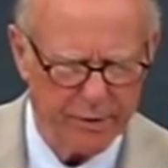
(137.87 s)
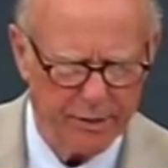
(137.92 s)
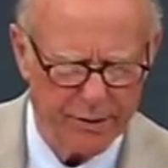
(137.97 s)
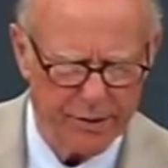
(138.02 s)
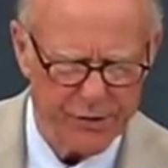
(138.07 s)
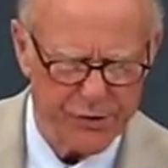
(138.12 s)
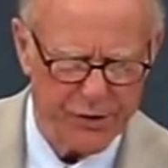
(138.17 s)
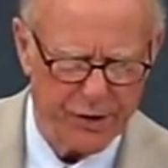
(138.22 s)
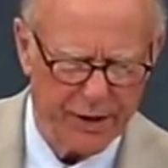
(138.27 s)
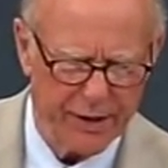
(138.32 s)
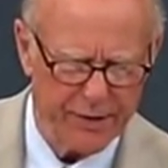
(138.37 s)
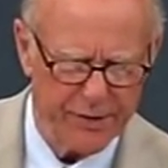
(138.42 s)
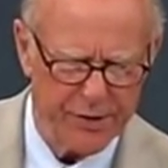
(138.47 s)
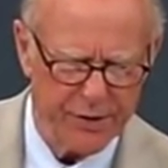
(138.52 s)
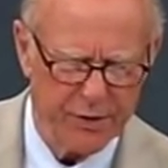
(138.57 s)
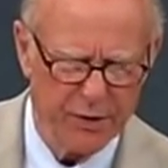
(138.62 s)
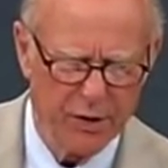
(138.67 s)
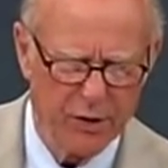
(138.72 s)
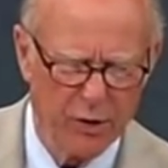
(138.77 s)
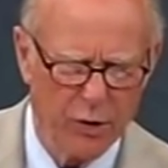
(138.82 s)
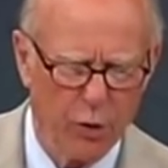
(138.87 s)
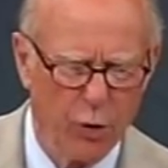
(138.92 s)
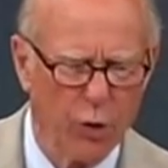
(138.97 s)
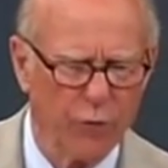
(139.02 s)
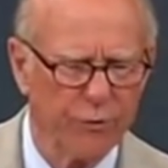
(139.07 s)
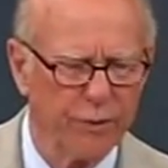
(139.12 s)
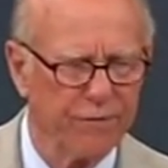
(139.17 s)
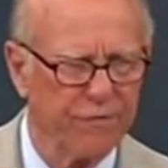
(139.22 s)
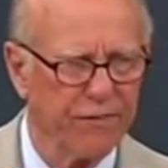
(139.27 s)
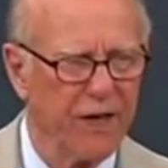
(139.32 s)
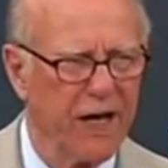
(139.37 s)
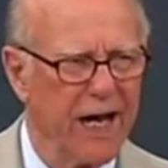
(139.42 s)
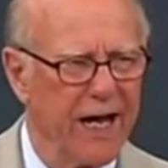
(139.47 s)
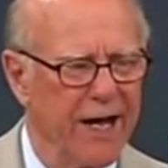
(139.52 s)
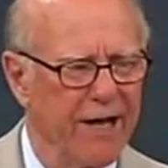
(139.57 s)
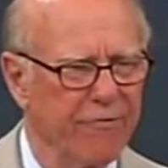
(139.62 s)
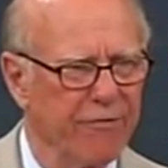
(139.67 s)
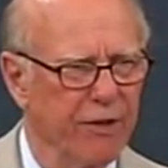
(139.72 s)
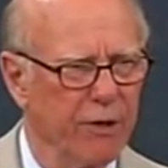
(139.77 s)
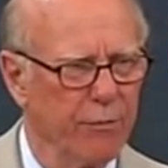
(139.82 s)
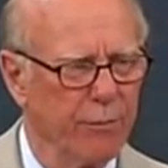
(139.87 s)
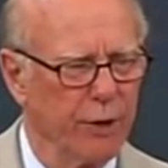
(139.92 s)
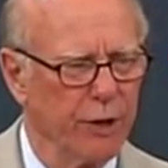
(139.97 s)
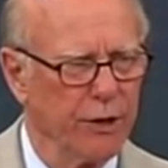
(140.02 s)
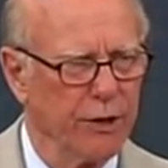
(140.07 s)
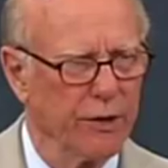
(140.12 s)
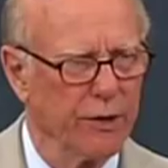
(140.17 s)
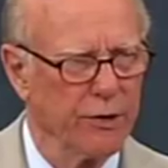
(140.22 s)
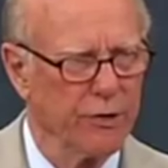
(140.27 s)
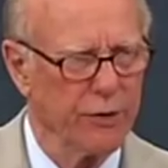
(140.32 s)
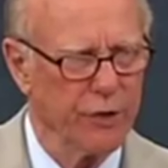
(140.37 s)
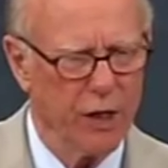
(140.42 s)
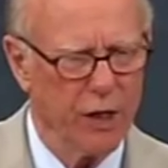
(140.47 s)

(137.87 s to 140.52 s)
on estates over $5 million.